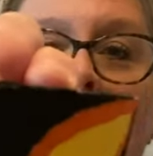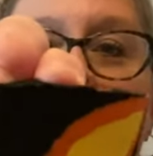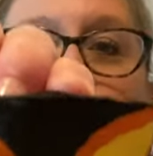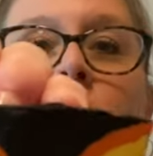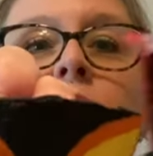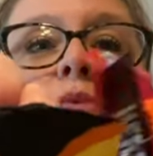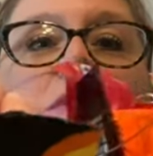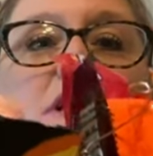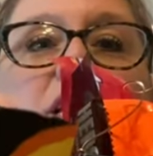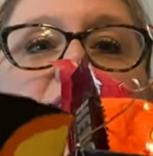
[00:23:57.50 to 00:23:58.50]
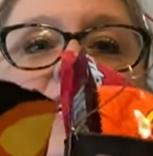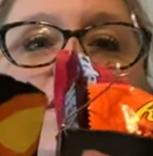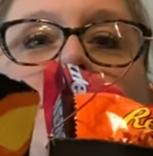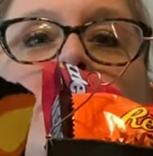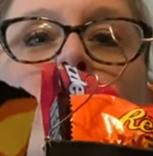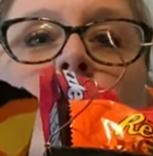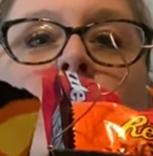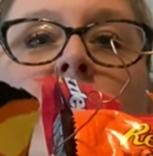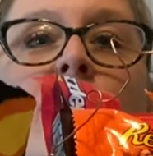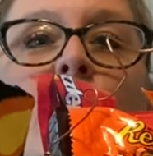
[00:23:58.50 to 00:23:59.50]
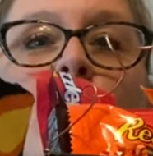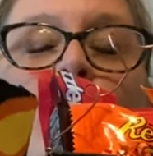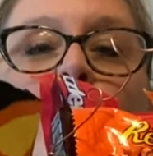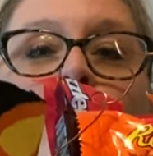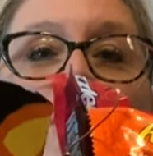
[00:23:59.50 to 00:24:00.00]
on this one is bigger than the nose